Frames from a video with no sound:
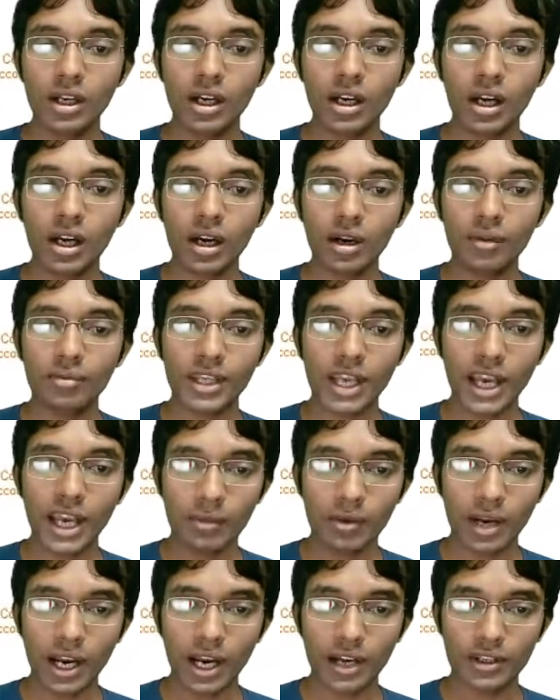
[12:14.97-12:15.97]
we have
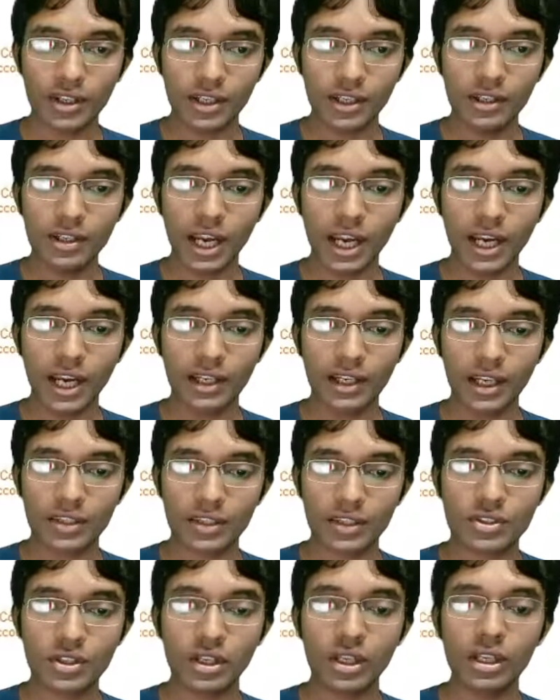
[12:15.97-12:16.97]
added an
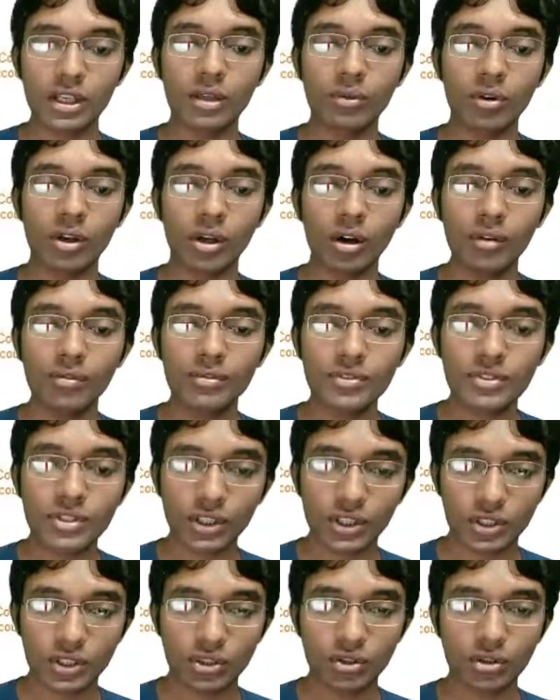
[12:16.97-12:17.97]
extra level of
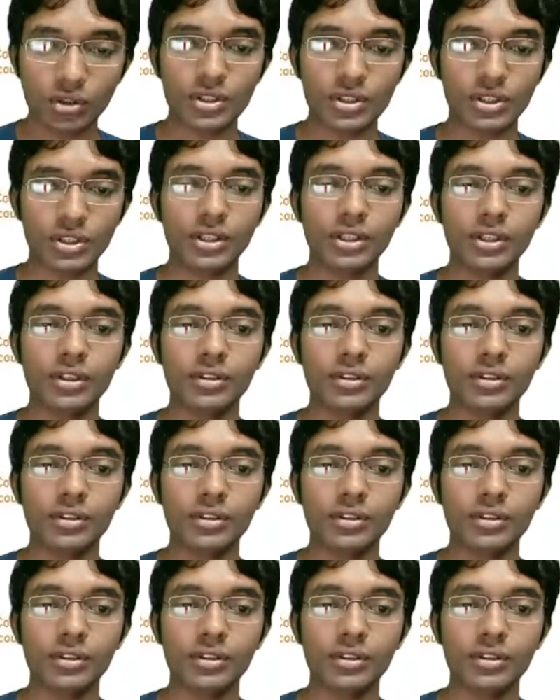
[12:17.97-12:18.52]
security here.